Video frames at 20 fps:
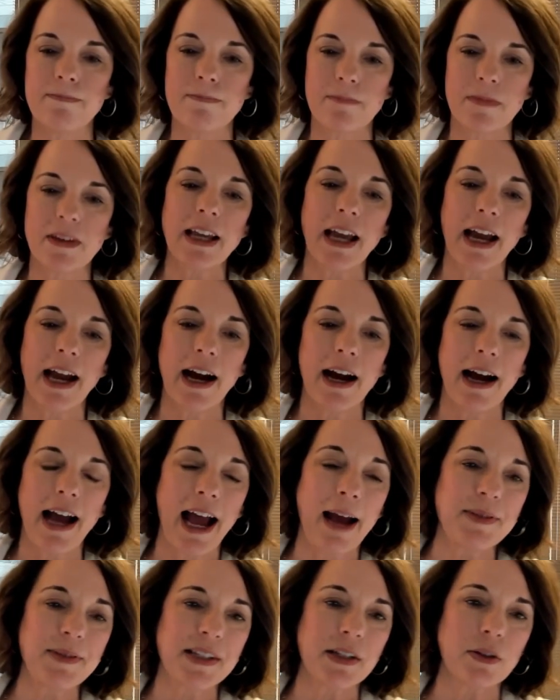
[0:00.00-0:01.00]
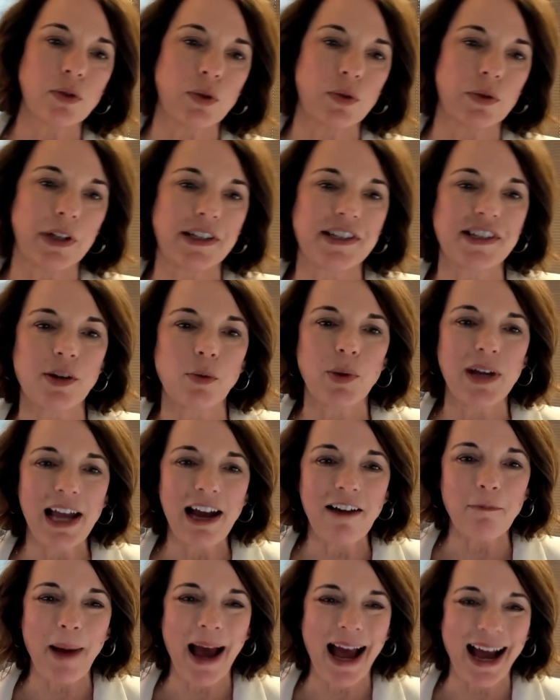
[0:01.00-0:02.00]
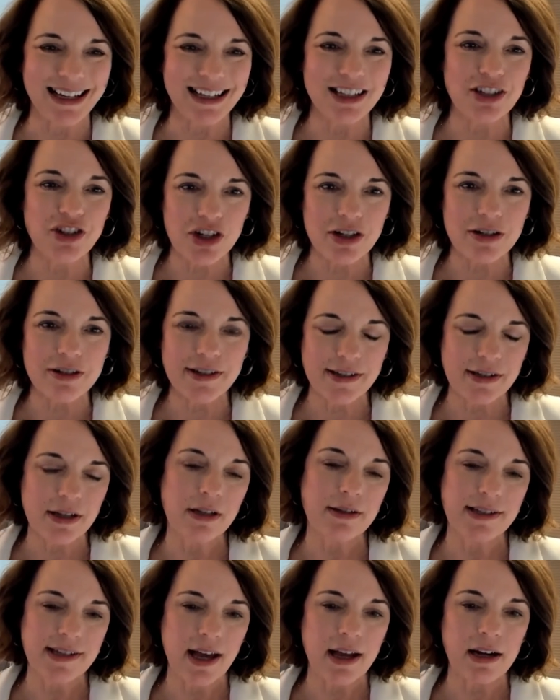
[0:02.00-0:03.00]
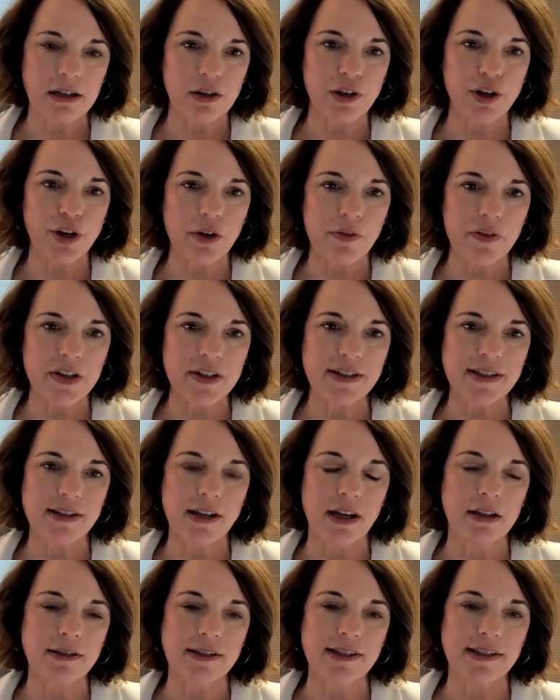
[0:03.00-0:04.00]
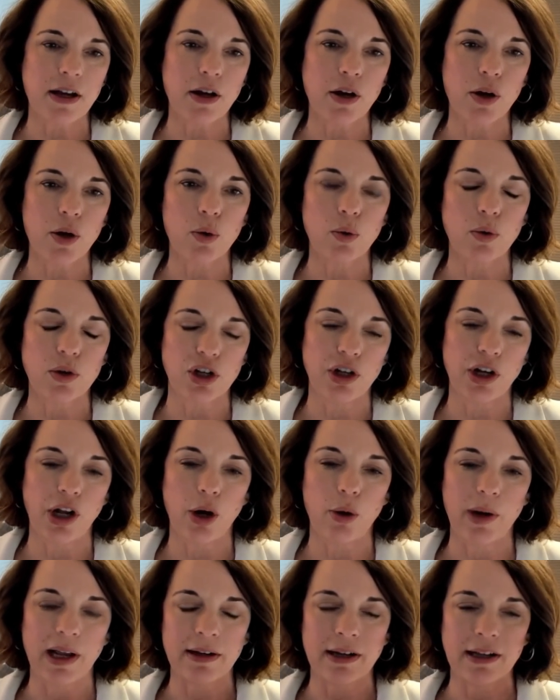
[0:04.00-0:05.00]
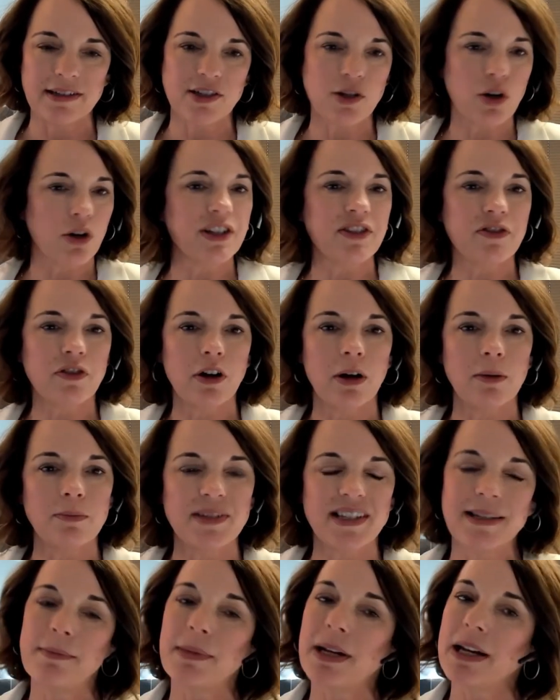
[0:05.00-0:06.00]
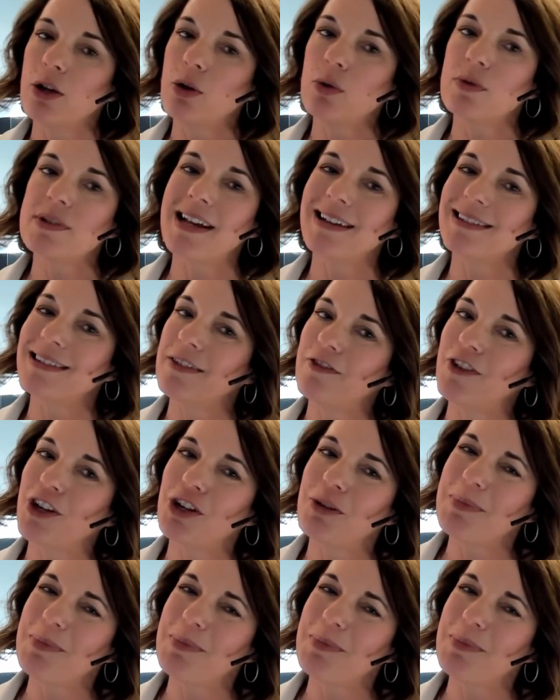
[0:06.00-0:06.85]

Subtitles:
Yeah, absolutely. So we have packages inside of KlariVis. And so, and it starts from somebody who's at the very